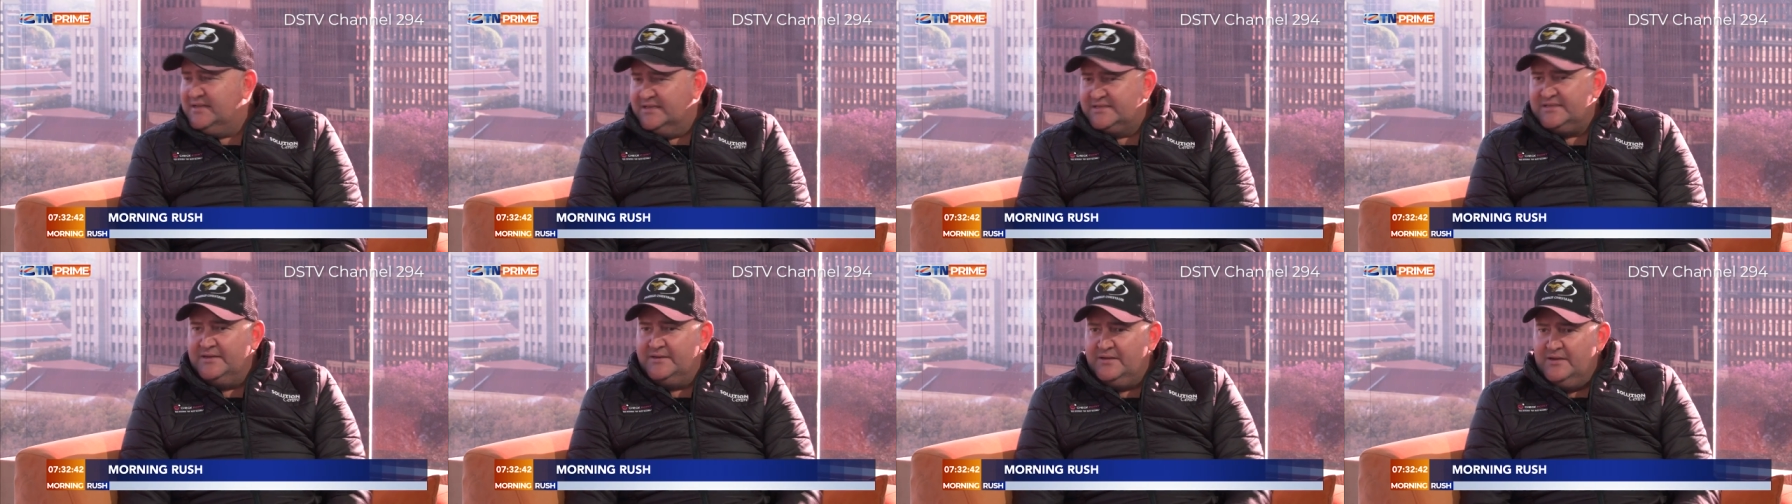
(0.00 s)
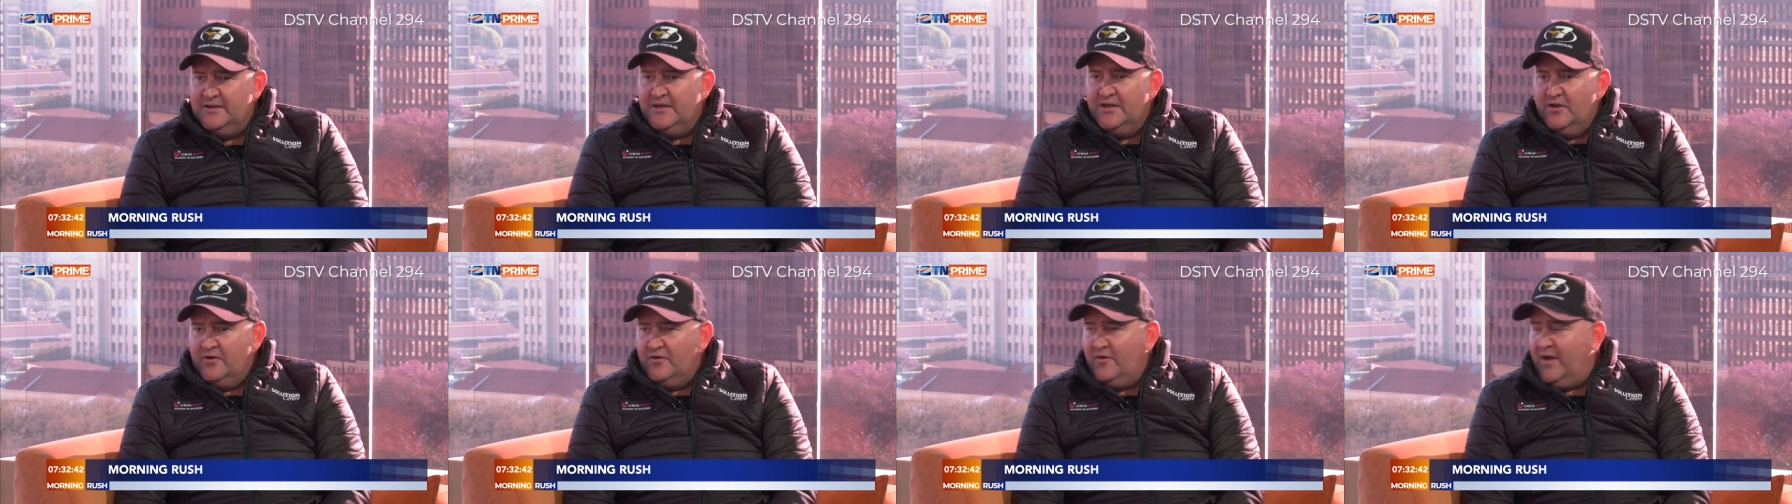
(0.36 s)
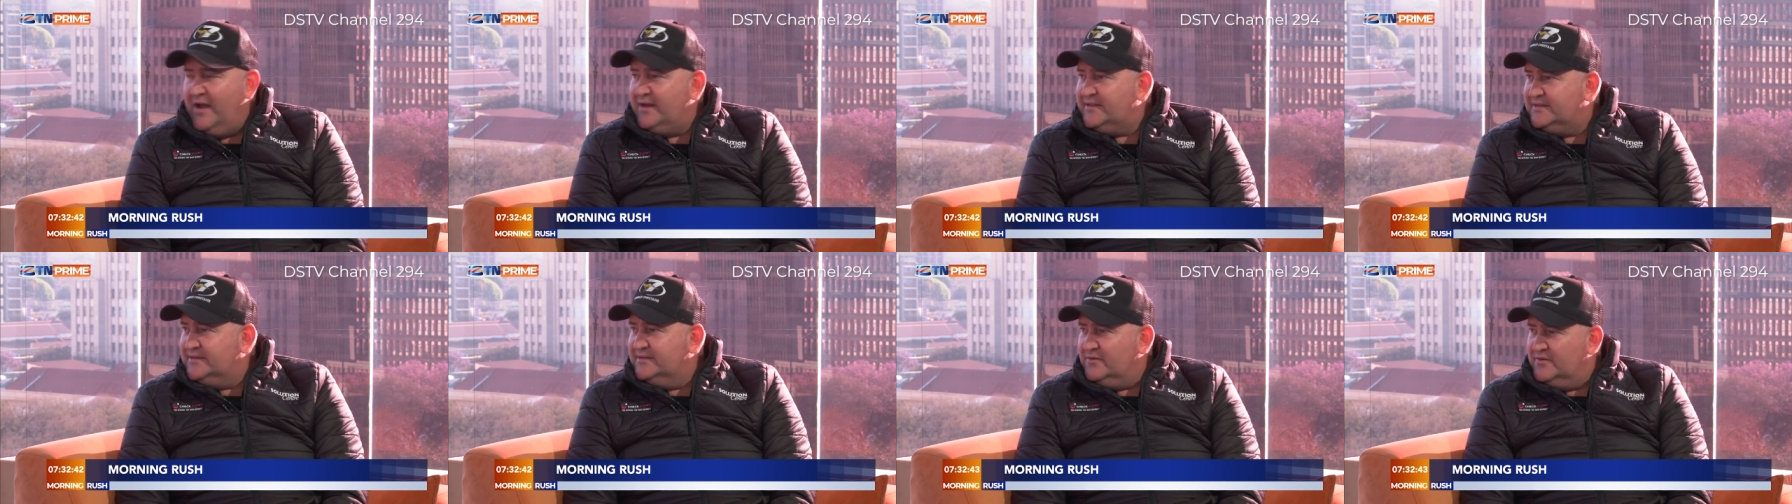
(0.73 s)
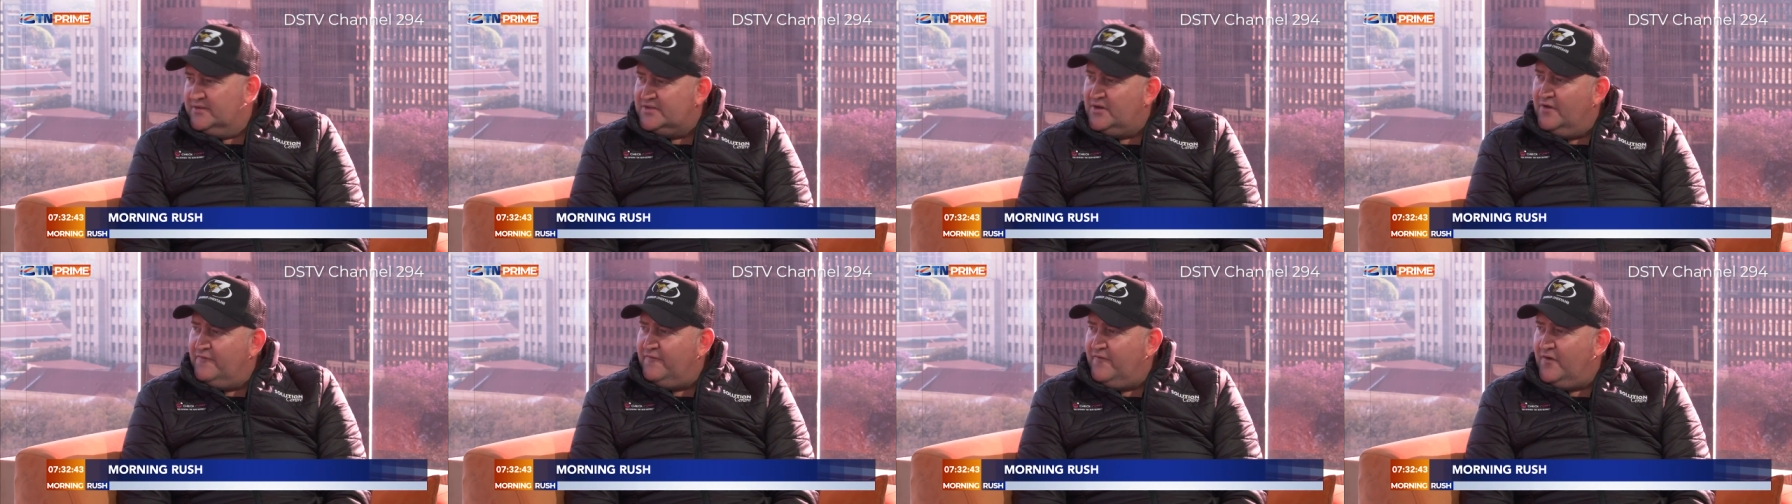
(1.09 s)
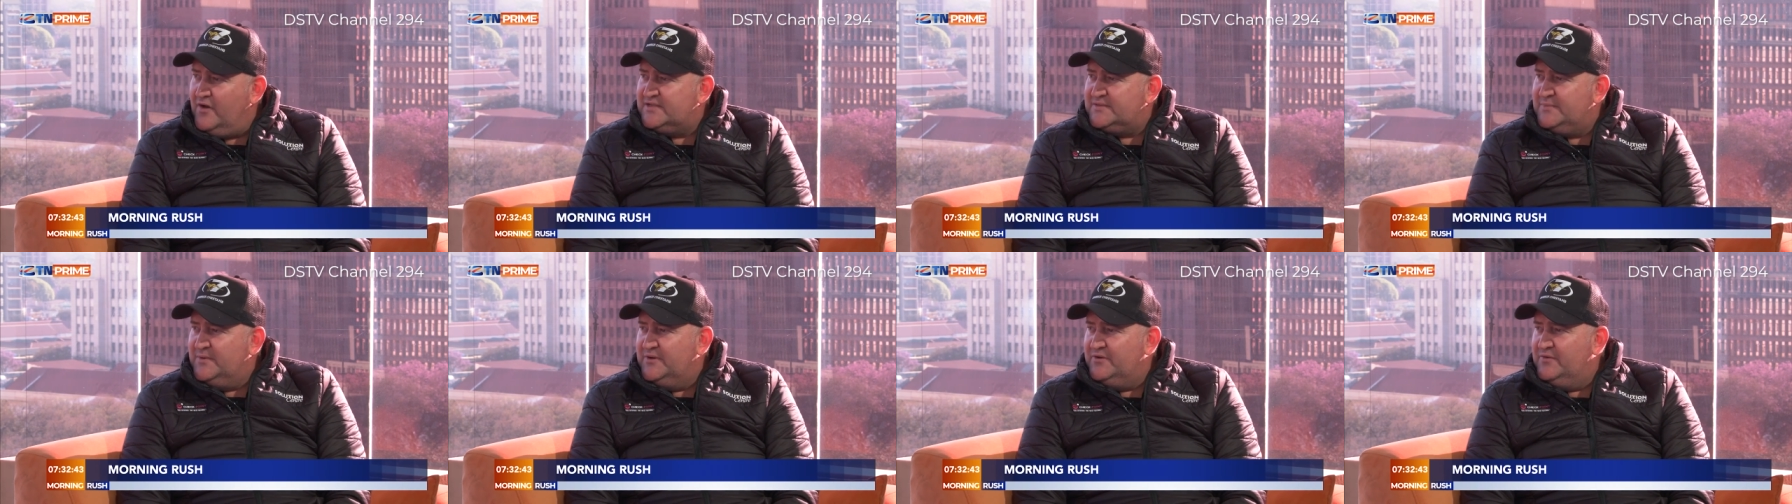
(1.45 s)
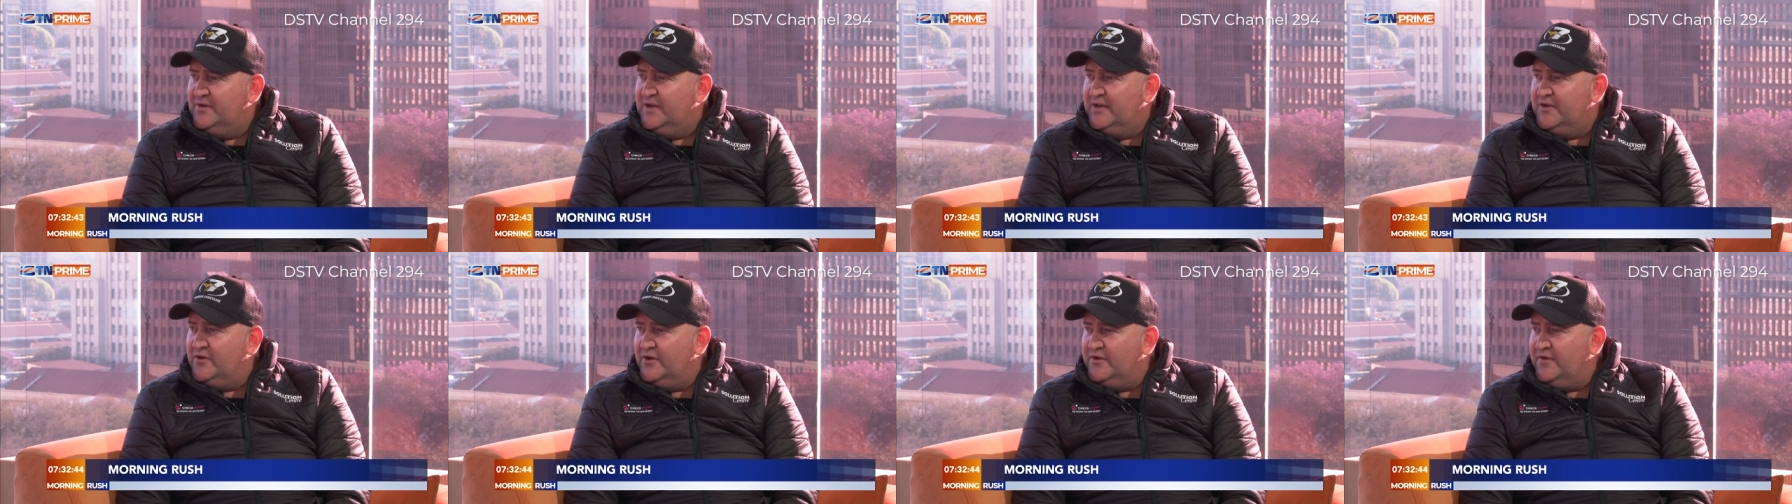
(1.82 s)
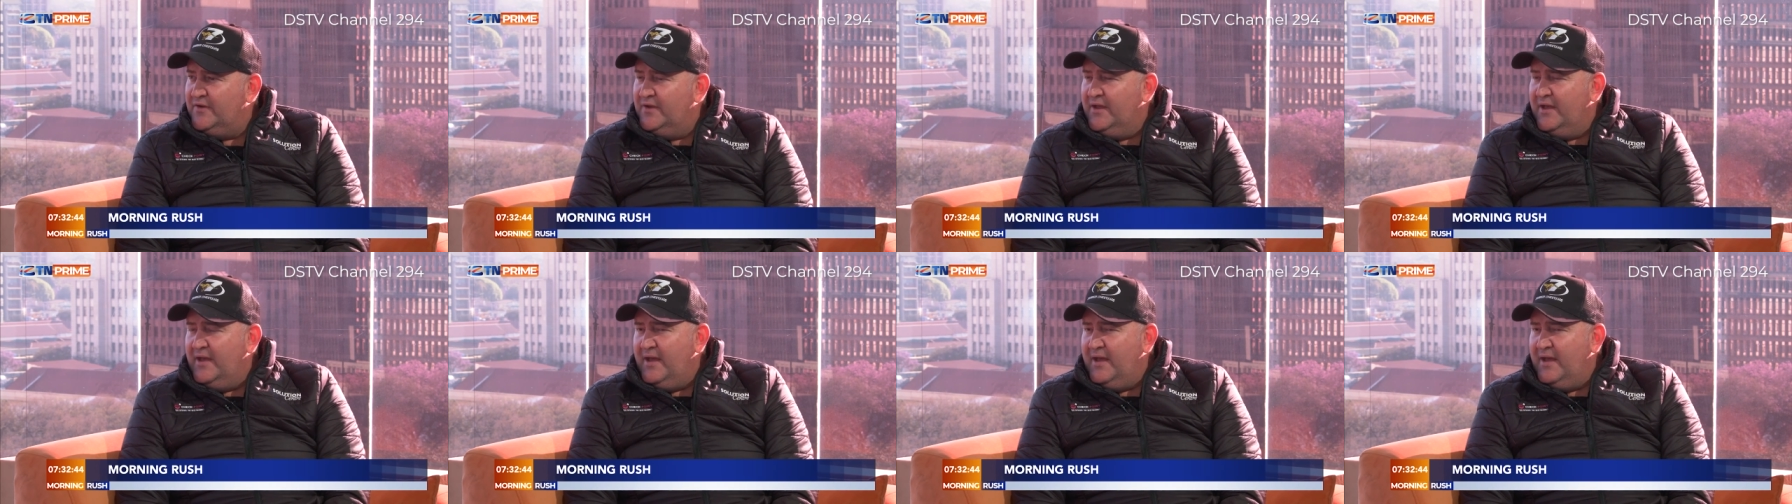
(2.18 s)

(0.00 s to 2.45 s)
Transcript: listen, right, so far it's been really good,